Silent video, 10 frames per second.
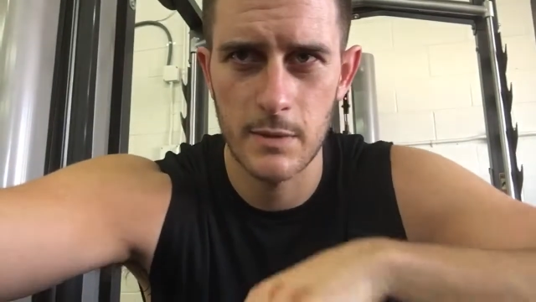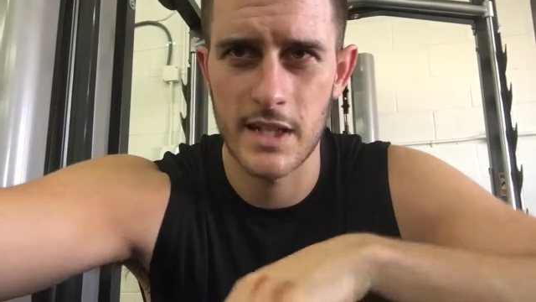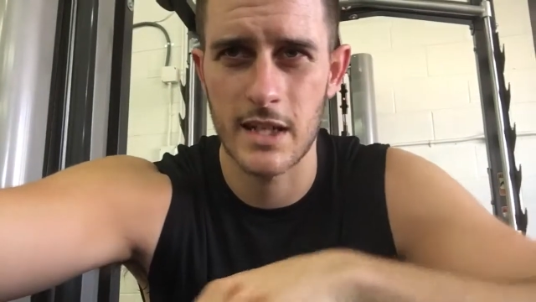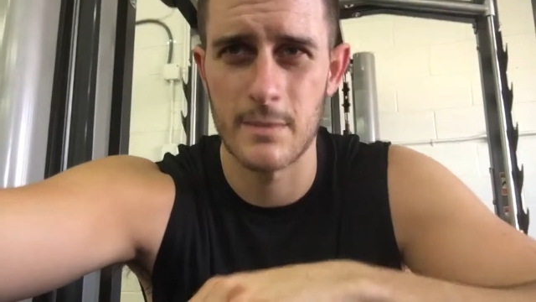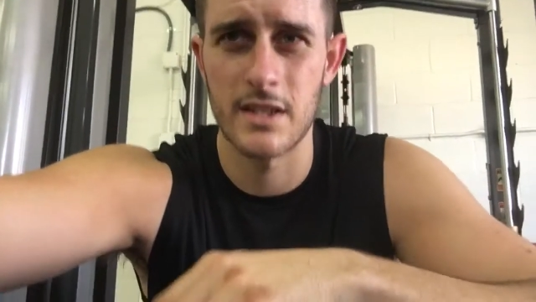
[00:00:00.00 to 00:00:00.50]
when
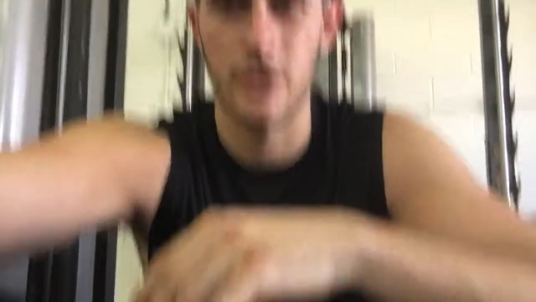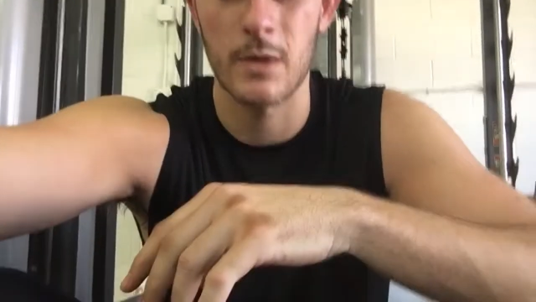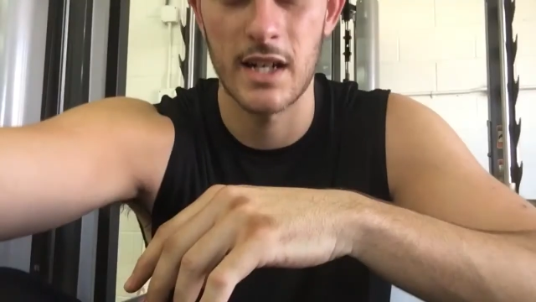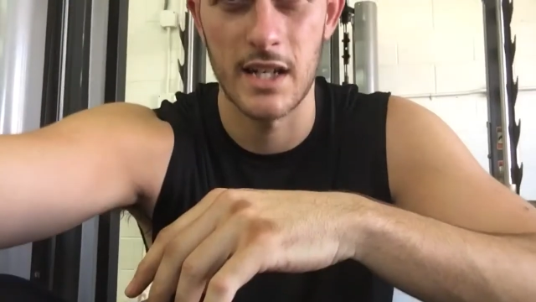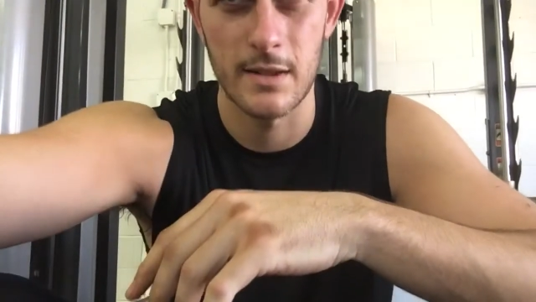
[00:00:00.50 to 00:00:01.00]
it comes to
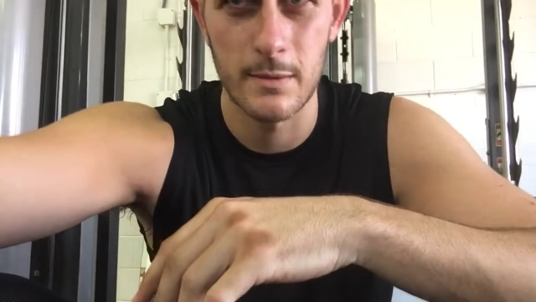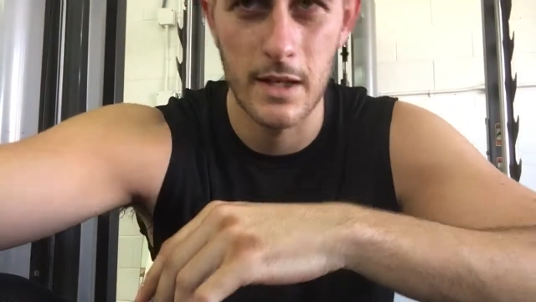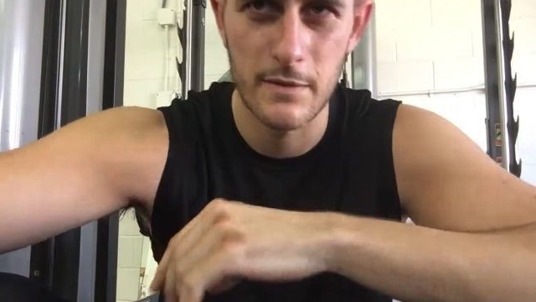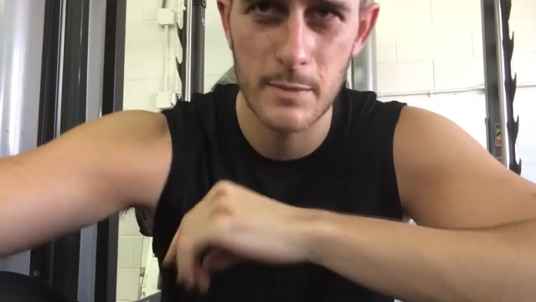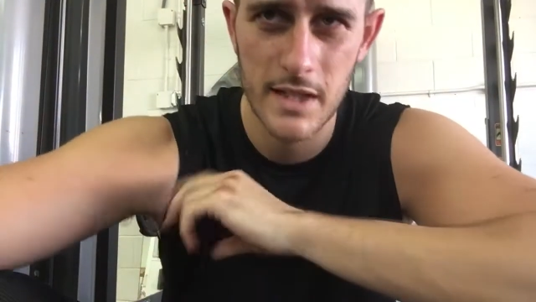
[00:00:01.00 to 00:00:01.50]
training.
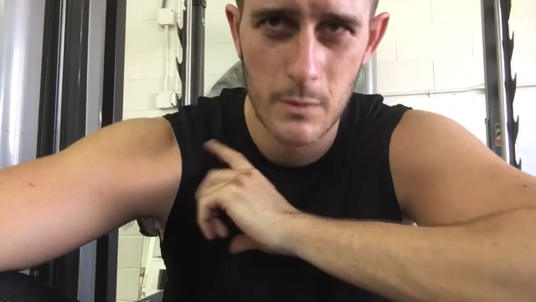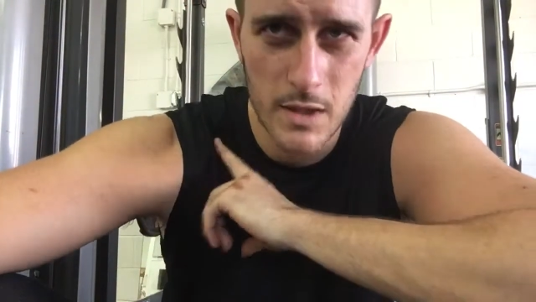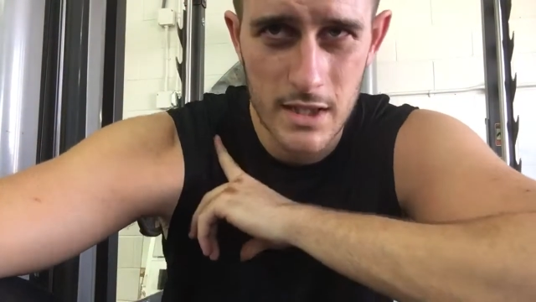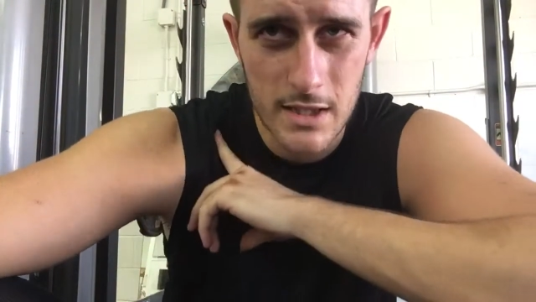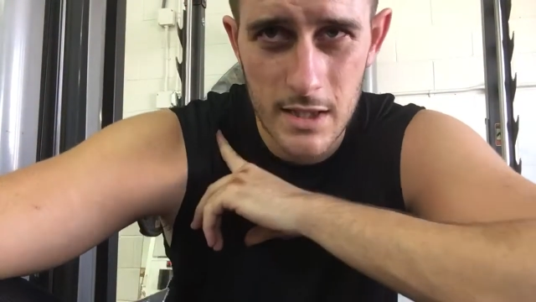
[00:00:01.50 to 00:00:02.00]
Everybody
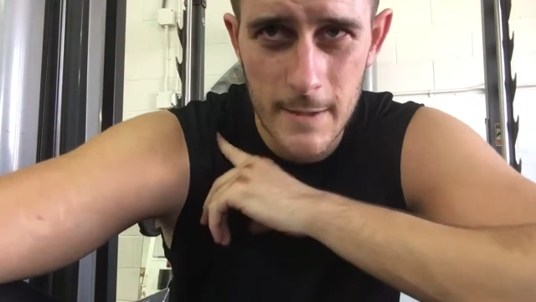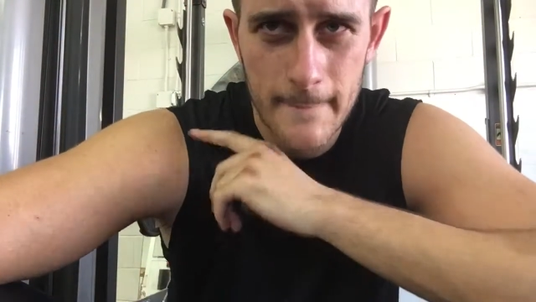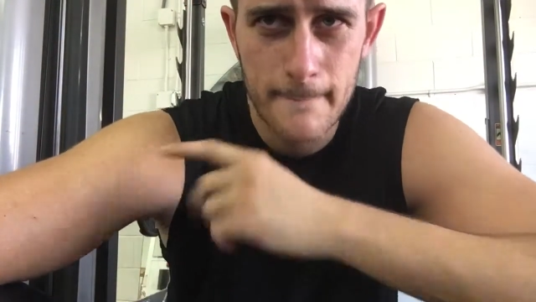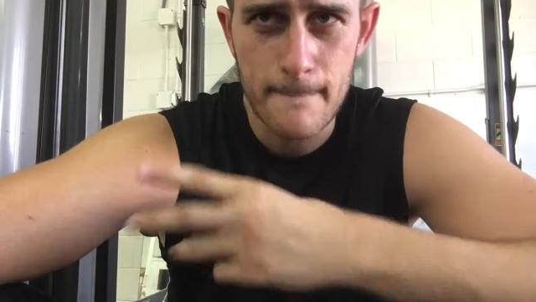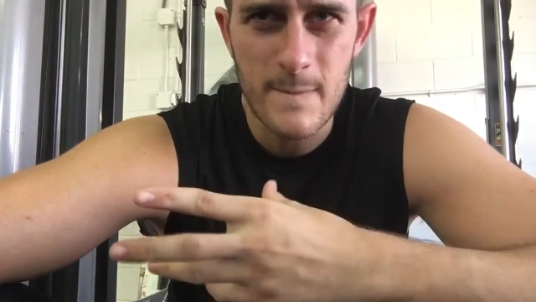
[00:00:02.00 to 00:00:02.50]
wants
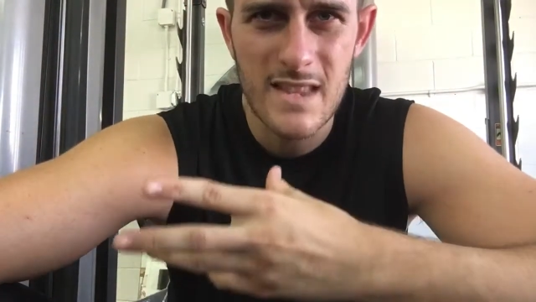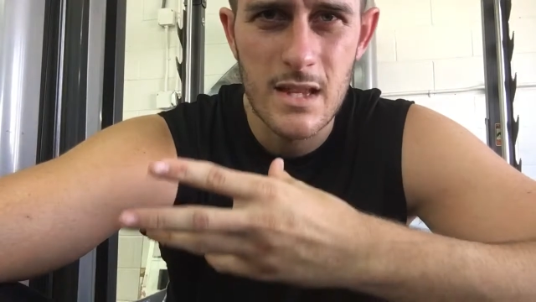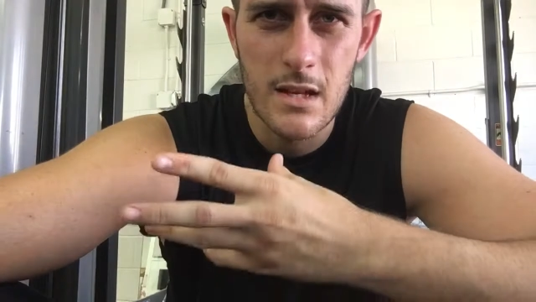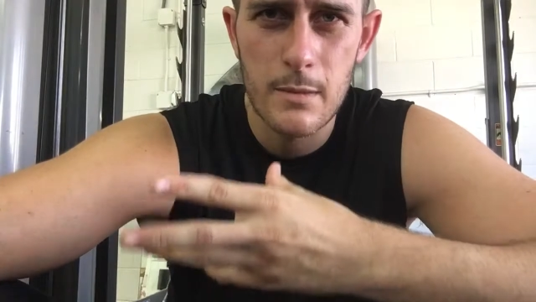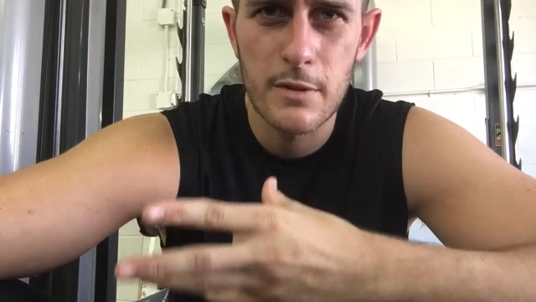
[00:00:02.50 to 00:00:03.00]

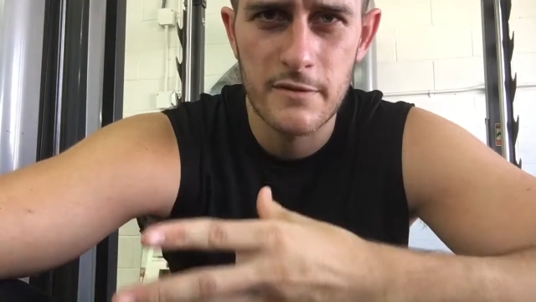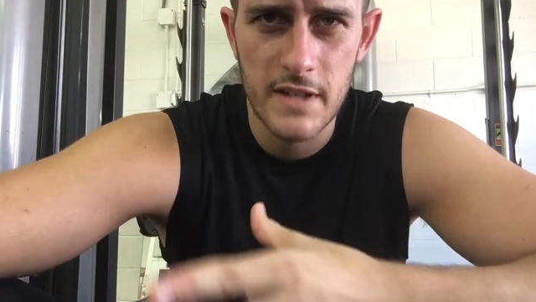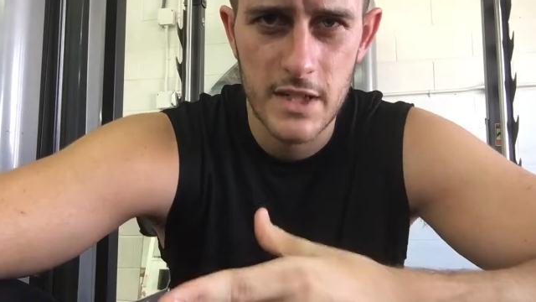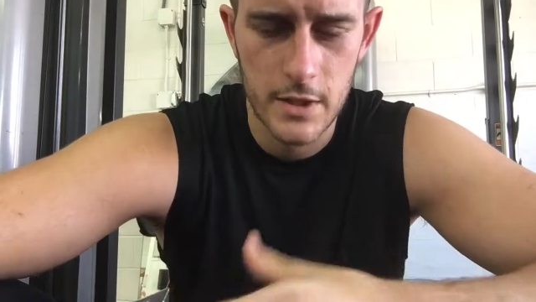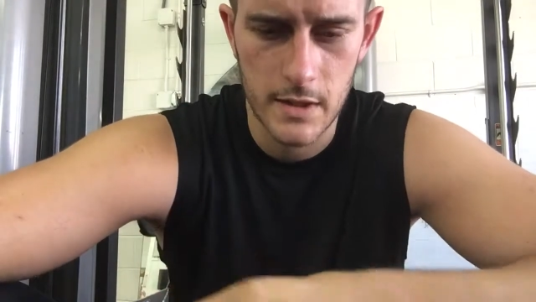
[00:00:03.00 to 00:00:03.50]

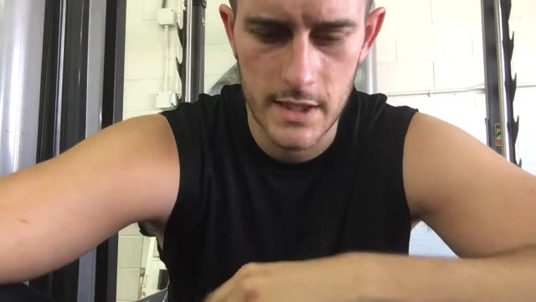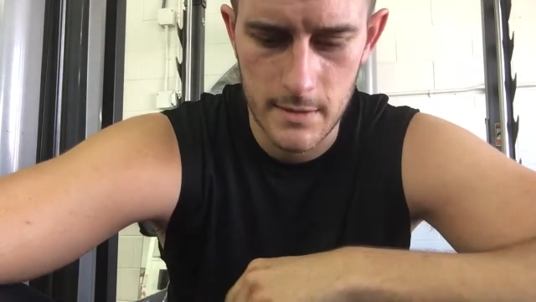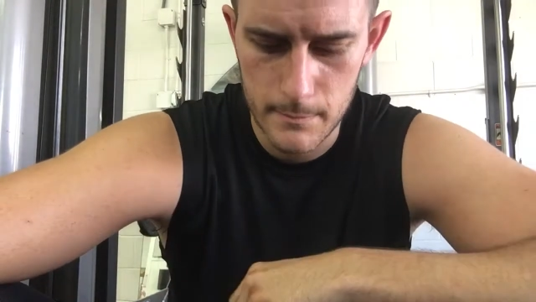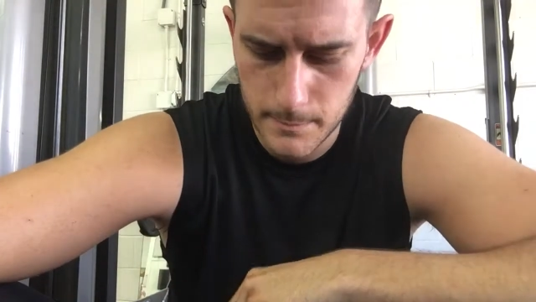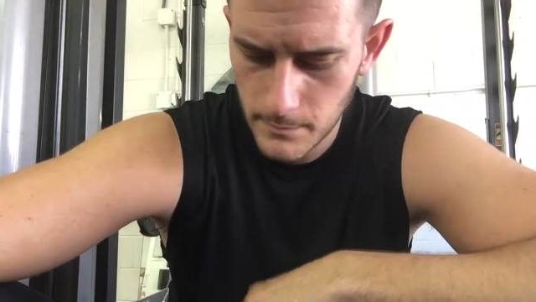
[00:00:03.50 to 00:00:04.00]
professionalism.